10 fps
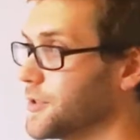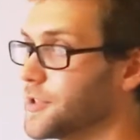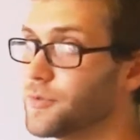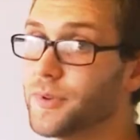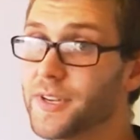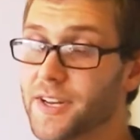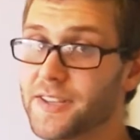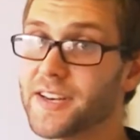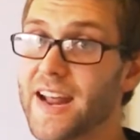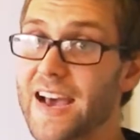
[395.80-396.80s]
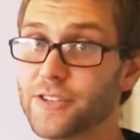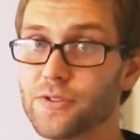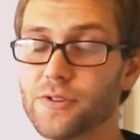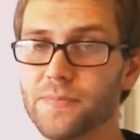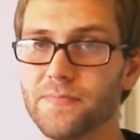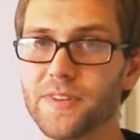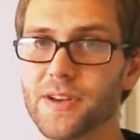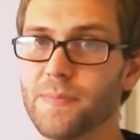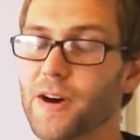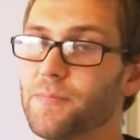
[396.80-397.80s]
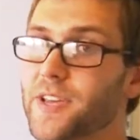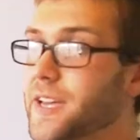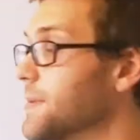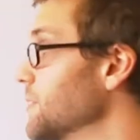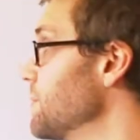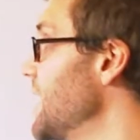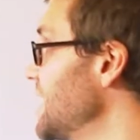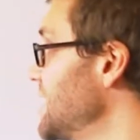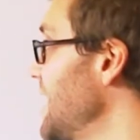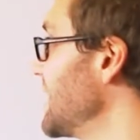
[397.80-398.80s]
there's really nothing natural about being able to meditate